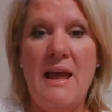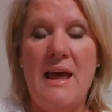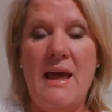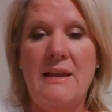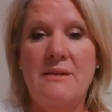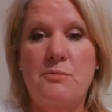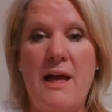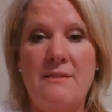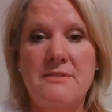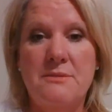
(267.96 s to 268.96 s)
And we'll
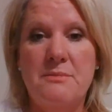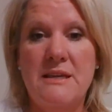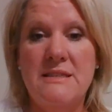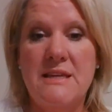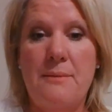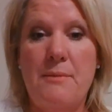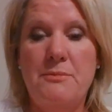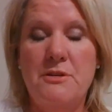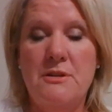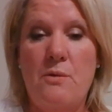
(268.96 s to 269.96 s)
have some kids come up
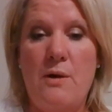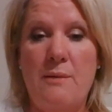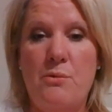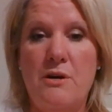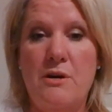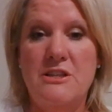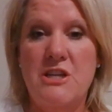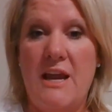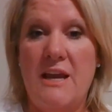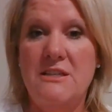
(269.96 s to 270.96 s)
to the whiteboard and
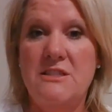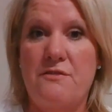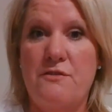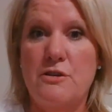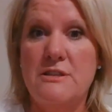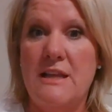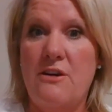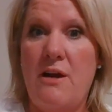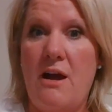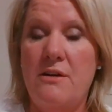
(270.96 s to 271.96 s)
change the first
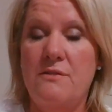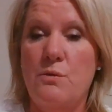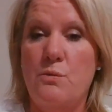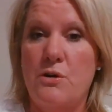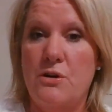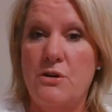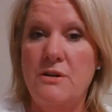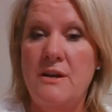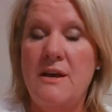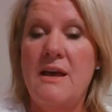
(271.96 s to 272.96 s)
letter out of the
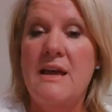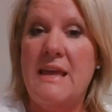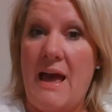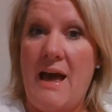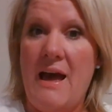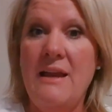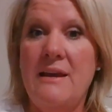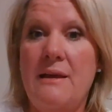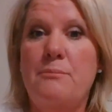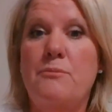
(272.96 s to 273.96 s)
word hat
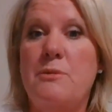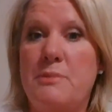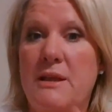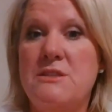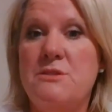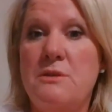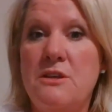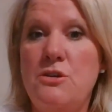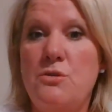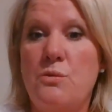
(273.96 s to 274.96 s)
and replace it with
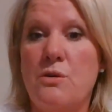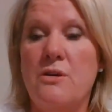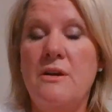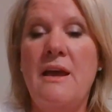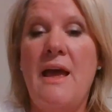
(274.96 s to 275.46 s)
the new word